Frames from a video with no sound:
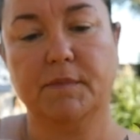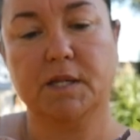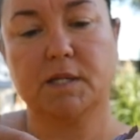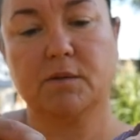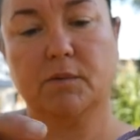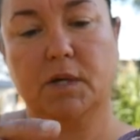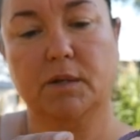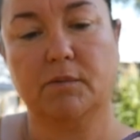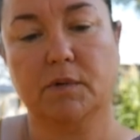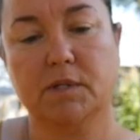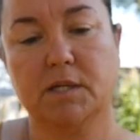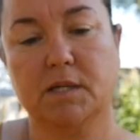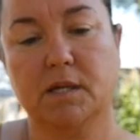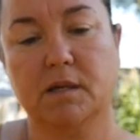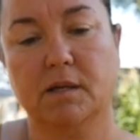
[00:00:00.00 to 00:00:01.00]
this one
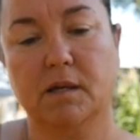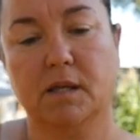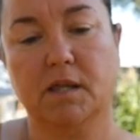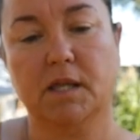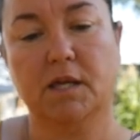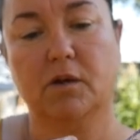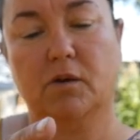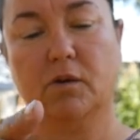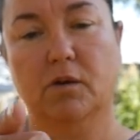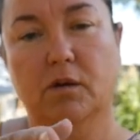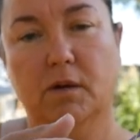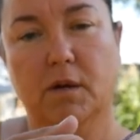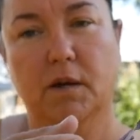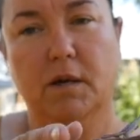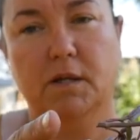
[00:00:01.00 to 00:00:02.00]
was a little
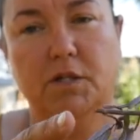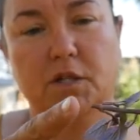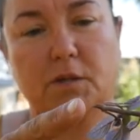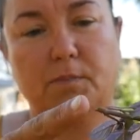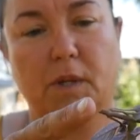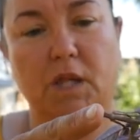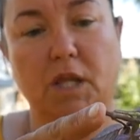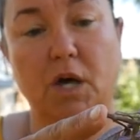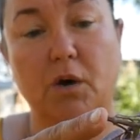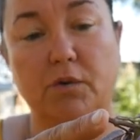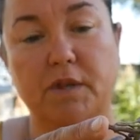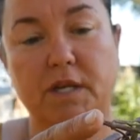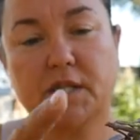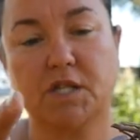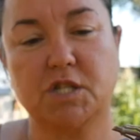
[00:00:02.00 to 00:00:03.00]
just below
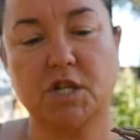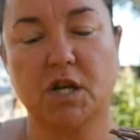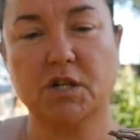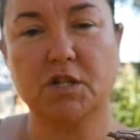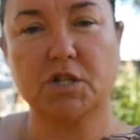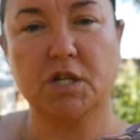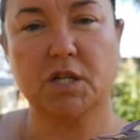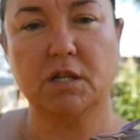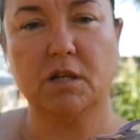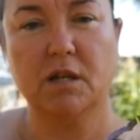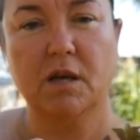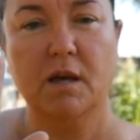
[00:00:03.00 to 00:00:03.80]
this junction.